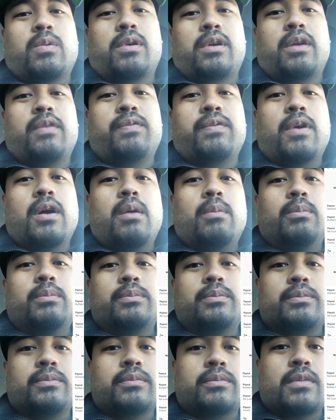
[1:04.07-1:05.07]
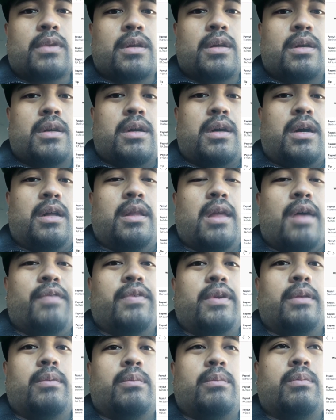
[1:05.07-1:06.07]
working from
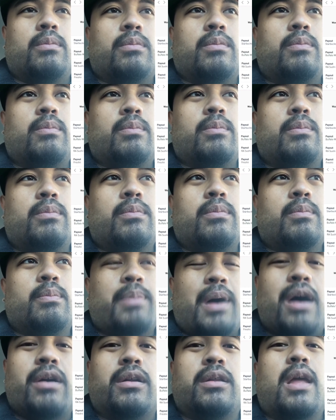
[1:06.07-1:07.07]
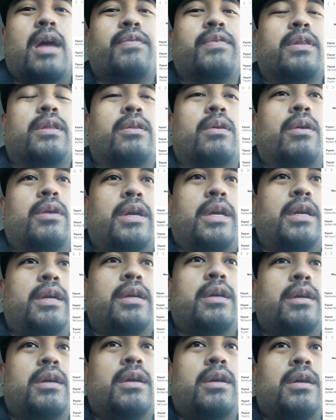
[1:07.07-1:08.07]
11 about 11:30
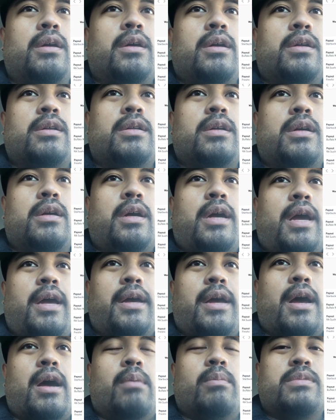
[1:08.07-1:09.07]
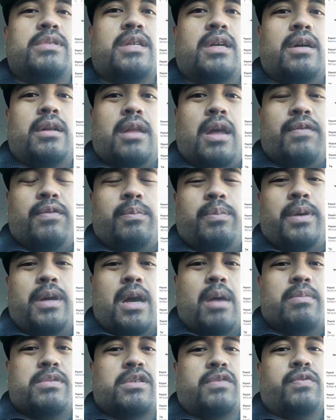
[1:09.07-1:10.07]
a.m. to 11
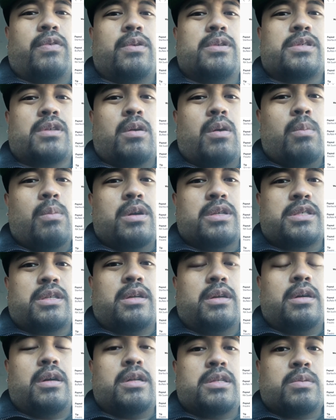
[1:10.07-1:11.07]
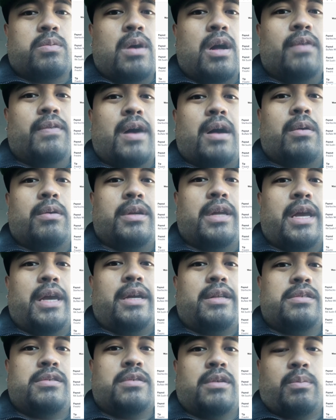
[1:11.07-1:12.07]
p.m. So almost a 12-hour day
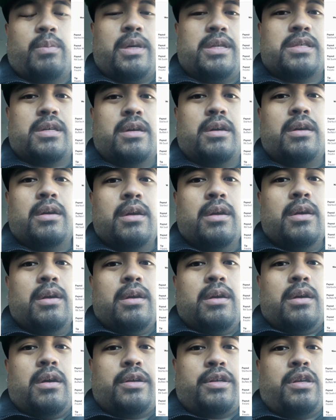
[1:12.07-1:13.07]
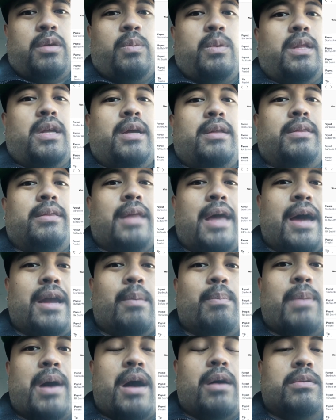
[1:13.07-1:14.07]
it took me to accumulate that
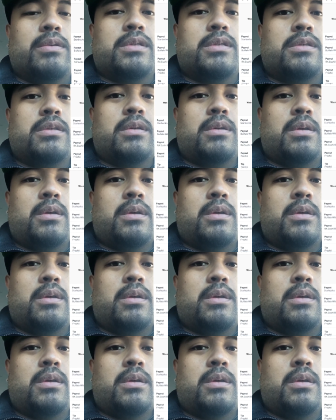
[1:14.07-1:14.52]
amount.